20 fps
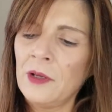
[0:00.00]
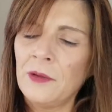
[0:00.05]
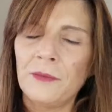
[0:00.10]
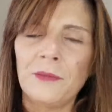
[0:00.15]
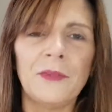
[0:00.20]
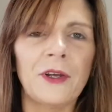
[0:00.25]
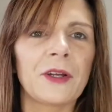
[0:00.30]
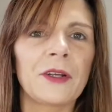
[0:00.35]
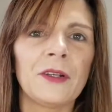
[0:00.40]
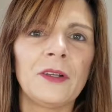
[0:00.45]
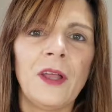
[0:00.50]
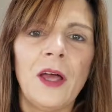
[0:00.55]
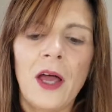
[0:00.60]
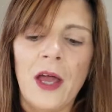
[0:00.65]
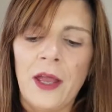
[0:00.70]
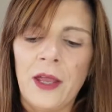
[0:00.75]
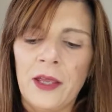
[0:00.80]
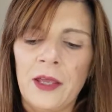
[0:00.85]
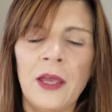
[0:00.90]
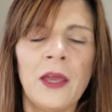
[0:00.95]
Not gonna
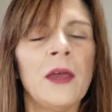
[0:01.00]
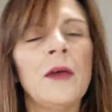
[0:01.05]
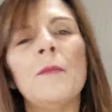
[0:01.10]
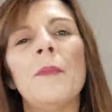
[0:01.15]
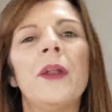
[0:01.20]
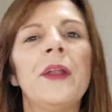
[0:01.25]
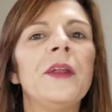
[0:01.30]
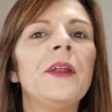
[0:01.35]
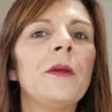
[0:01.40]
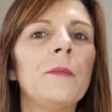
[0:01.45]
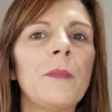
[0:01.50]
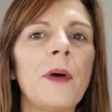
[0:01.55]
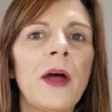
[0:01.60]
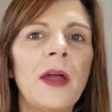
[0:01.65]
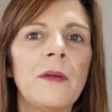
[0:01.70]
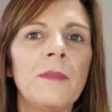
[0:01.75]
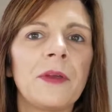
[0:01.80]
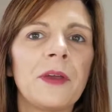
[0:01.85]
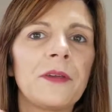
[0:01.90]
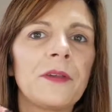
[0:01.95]
lie, but I didn't
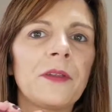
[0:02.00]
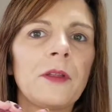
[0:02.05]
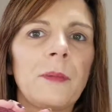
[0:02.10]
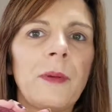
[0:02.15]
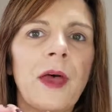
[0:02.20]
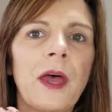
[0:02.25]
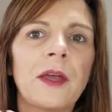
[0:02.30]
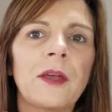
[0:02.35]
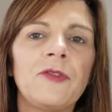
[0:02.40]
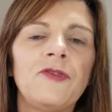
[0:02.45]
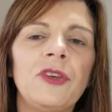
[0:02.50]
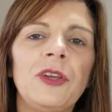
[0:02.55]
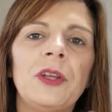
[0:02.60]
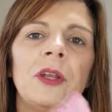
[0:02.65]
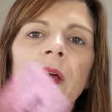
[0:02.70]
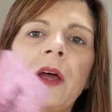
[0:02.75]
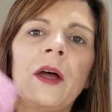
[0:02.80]
buy it because of the packaging.